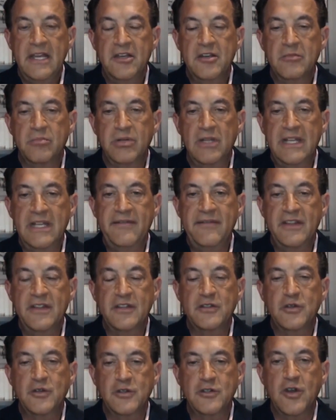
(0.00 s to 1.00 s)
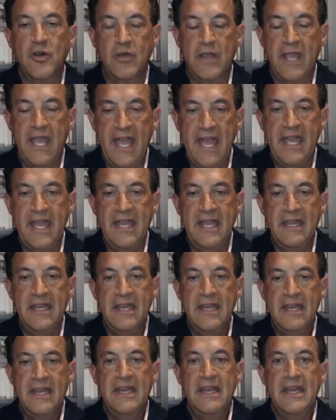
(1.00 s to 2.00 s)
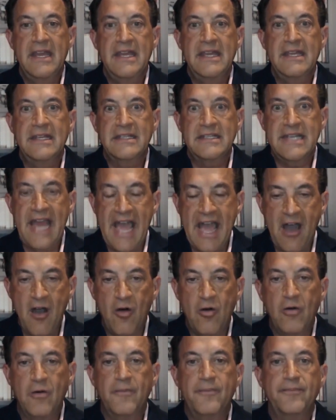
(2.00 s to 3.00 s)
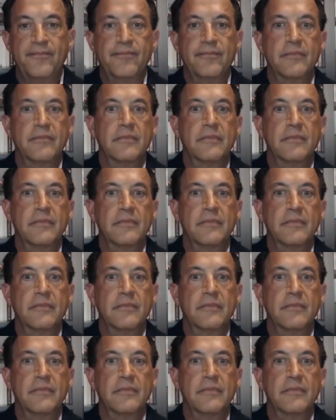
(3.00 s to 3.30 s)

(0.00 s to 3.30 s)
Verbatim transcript: into believing this was okay is now